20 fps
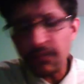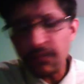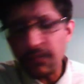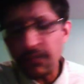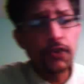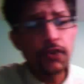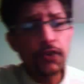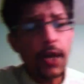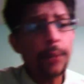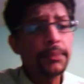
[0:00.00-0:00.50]

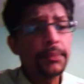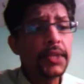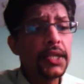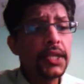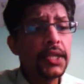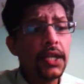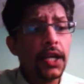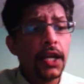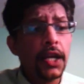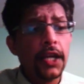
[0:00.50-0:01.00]
from
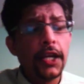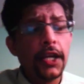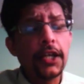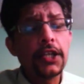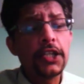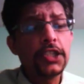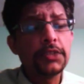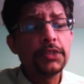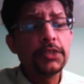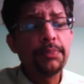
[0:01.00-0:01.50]
the
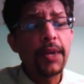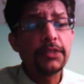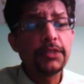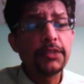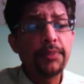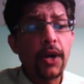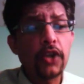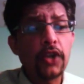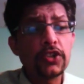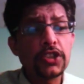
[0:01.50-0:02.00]
English pace
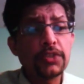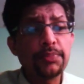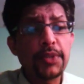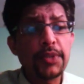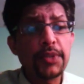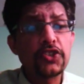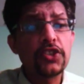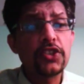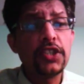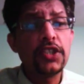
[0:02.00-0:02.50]
bowlers,
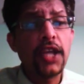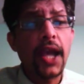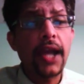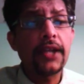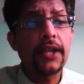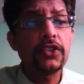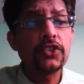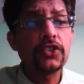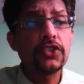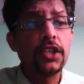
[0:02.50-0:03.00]
especially
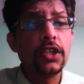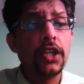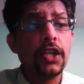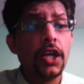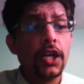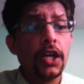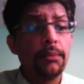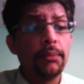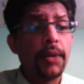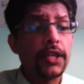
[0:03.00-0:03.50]
Anderson,
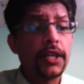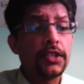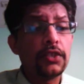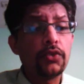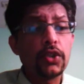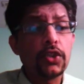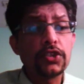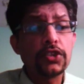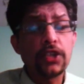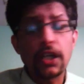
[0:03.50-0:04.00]
but
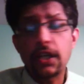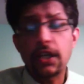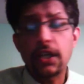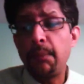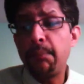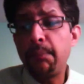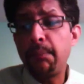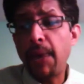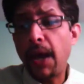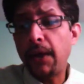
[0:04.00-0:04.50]
it was a
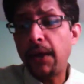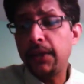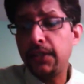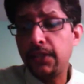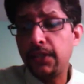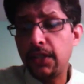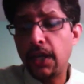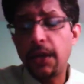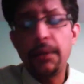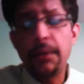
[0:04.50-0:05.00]

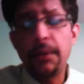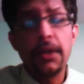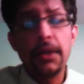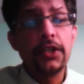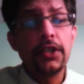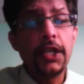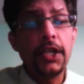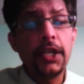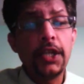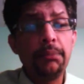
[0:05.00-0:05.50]
combined
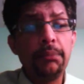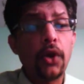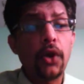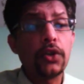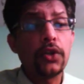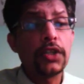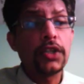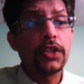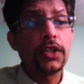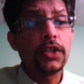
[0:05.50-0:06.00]
team
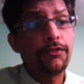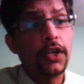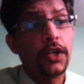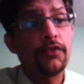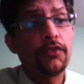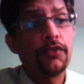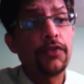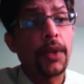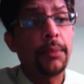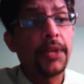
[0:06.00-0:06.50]
bowling
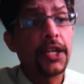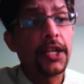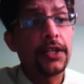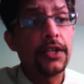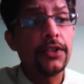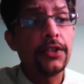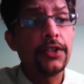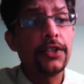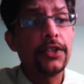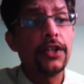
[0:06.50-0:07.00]
effort from
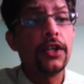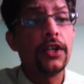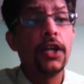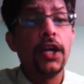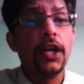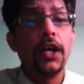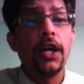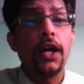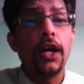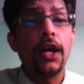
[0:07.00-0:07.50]
England here.
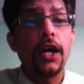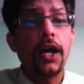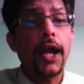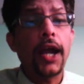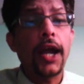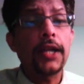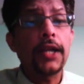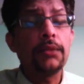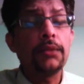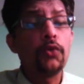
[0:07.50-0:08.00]

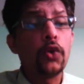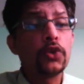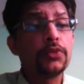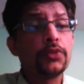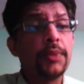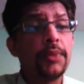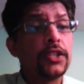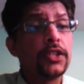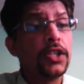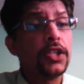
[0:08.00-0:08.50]
Adam
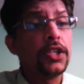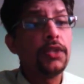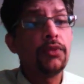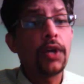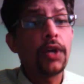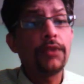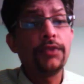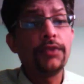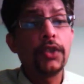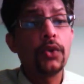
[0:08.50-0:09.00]
Vokes made
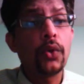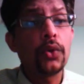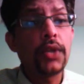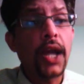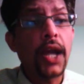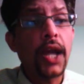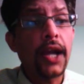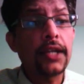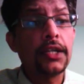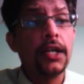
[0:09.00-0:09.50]
31, we know
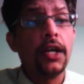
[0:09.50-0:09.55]
that.